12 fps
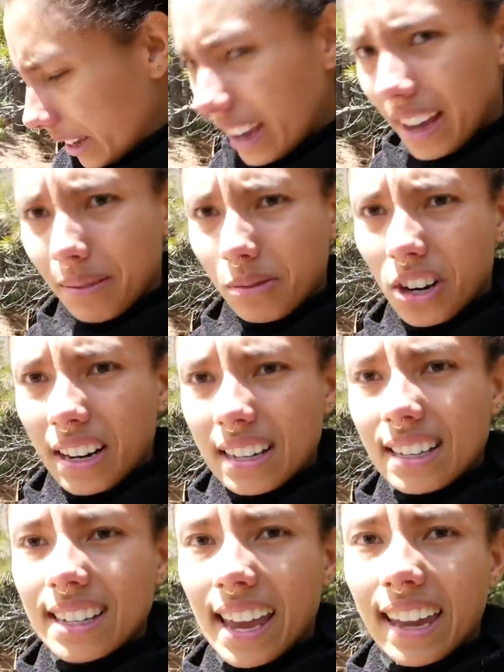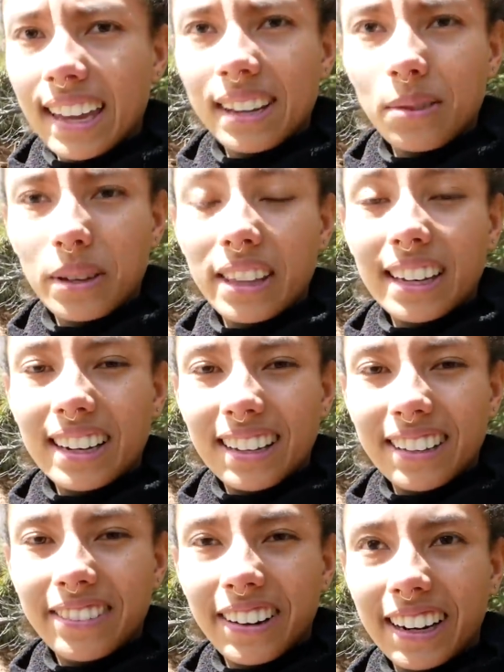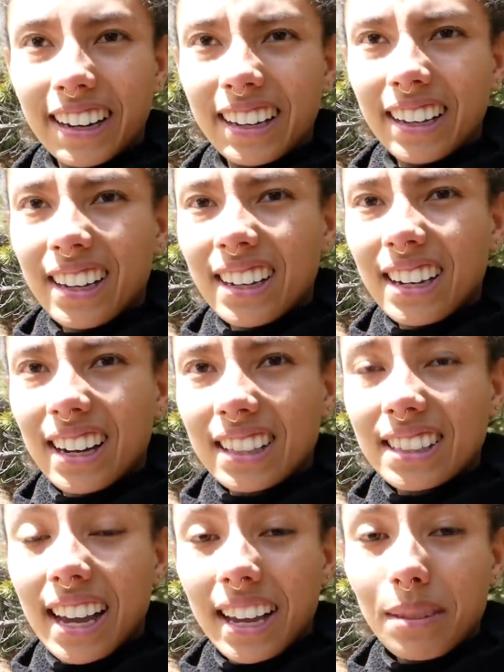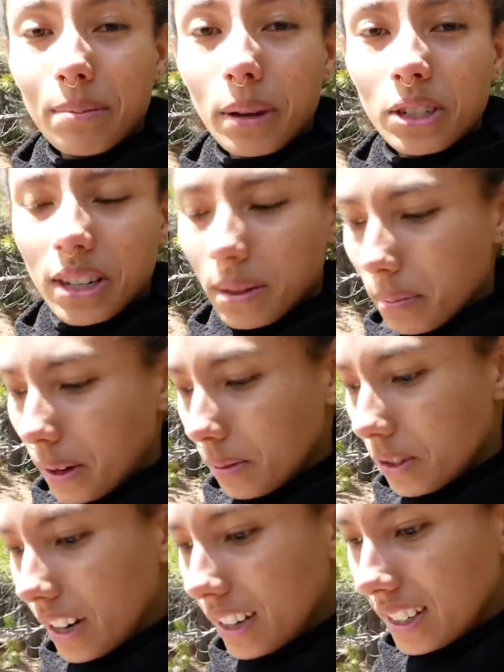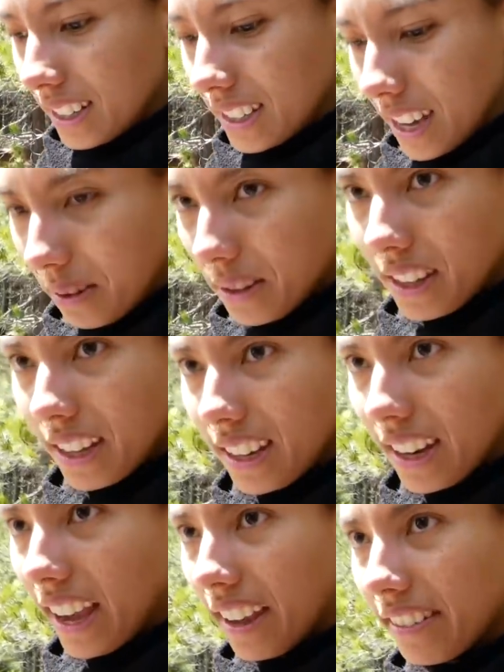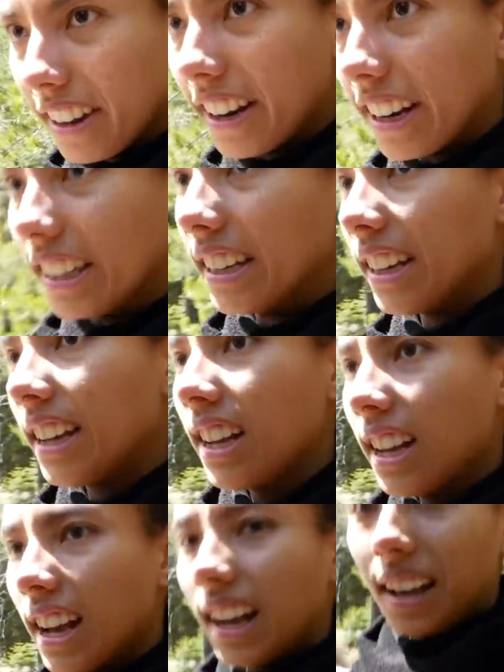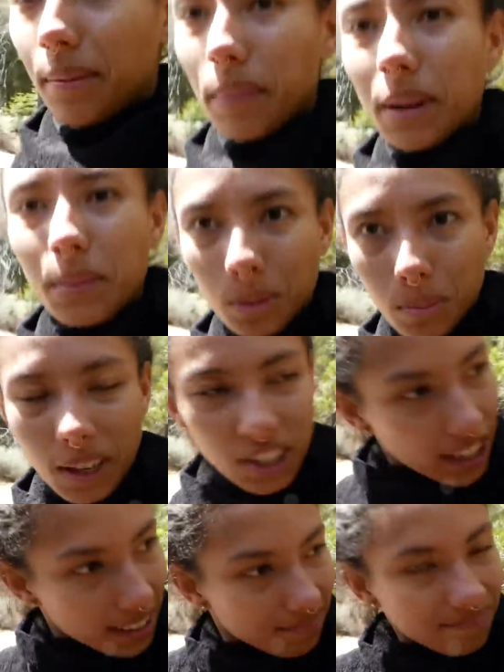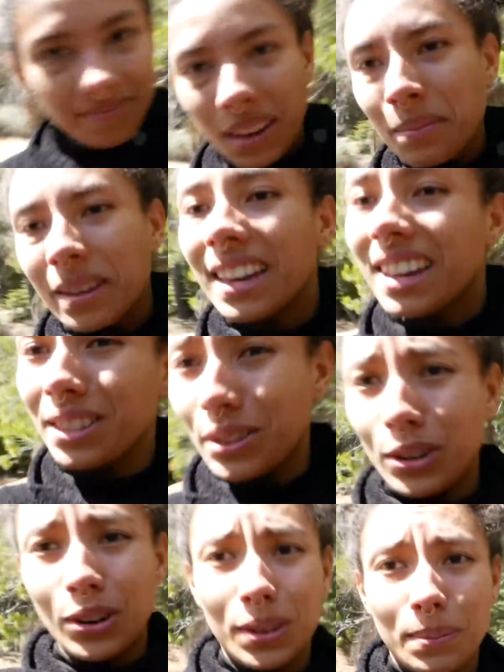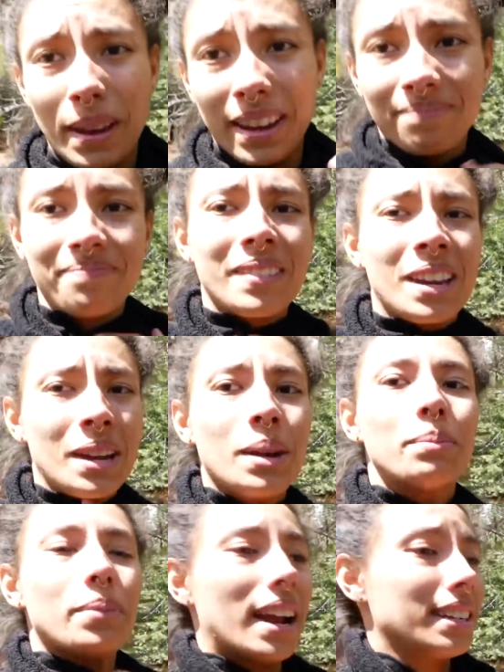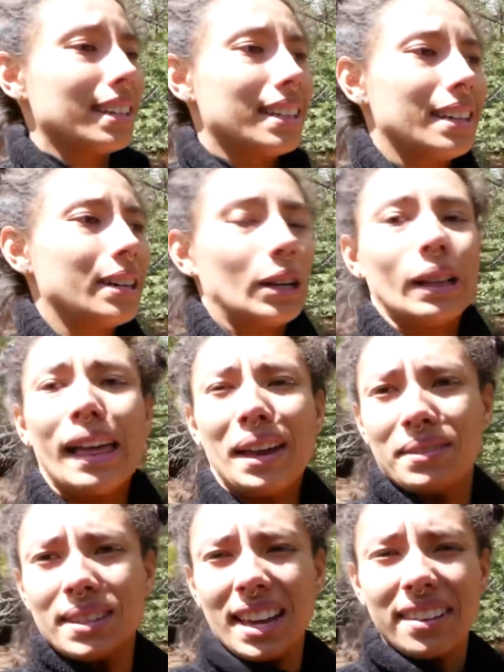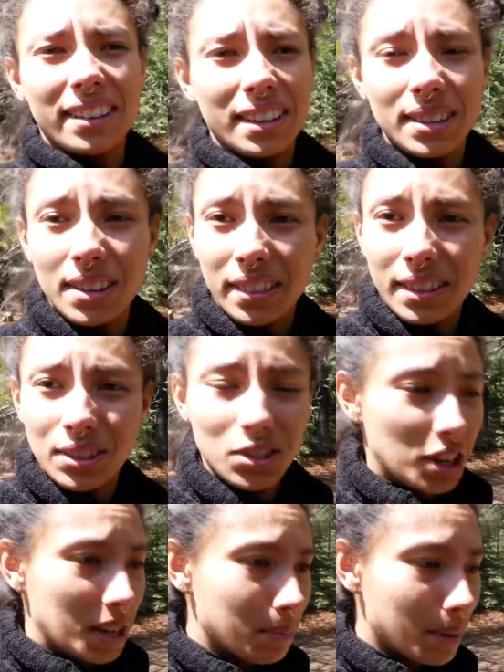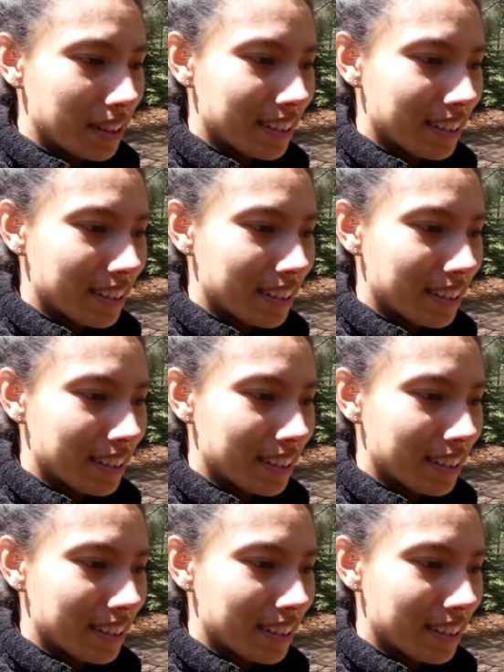Yeah, I'm trying to stay within a very, not a tight budget, but I'm trying to stay within a very minimal budget, because your girl spent practically her life savings on this Jeep.